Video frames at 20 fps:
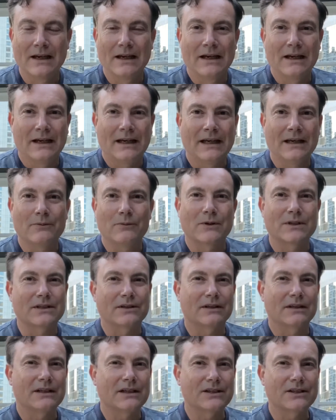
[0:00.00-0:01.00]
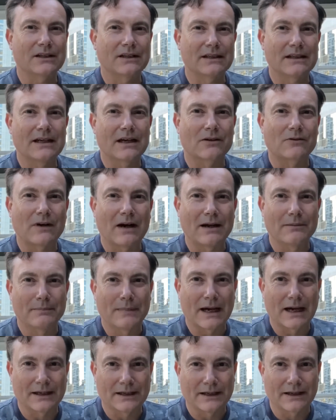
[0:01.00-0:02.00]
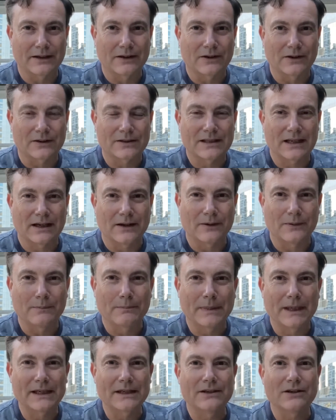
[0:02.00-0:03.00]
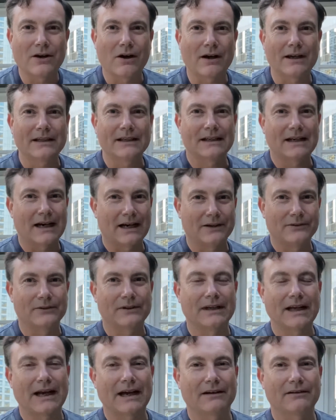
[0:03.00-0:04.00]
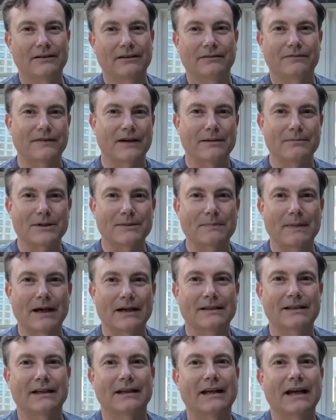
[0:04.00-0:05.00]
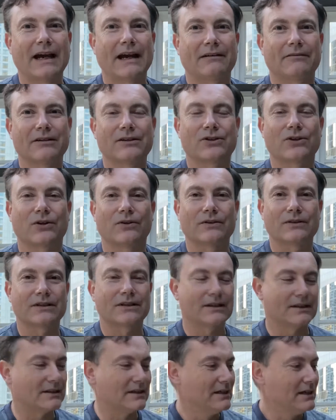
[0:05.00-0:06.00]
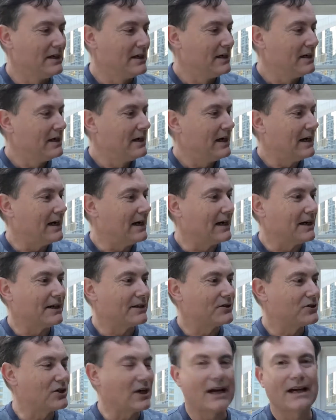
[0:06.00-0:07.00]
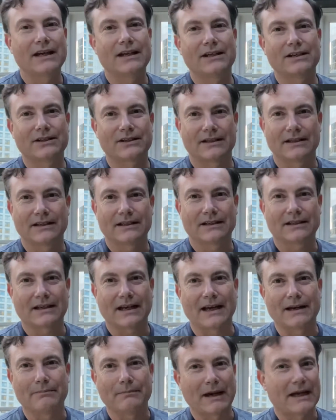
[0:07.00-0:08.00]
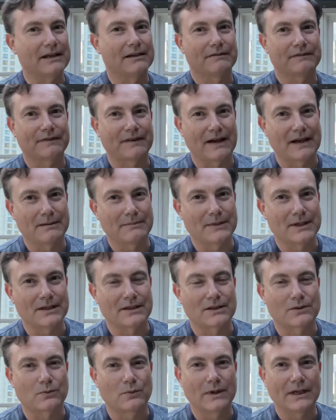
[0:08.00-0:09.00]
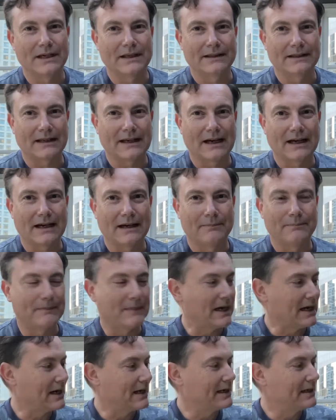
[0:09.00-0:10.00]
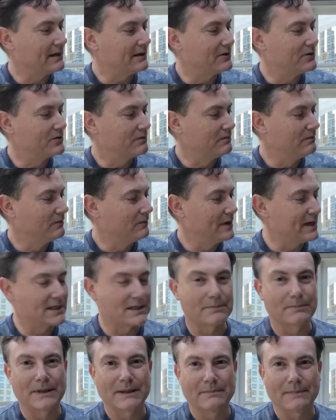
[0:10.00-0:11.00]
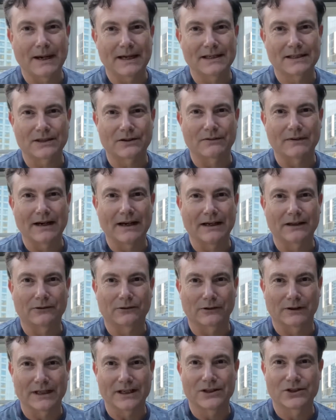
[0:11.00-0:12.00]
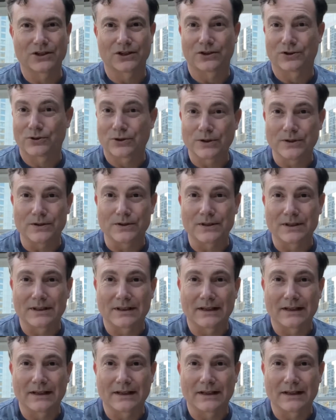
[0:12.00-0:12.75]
It was initially a Grand Marnier cocktail, but in 1900, the famous bartender Harry Johnson changed it and made it famous with a recipe based around green chartreuse.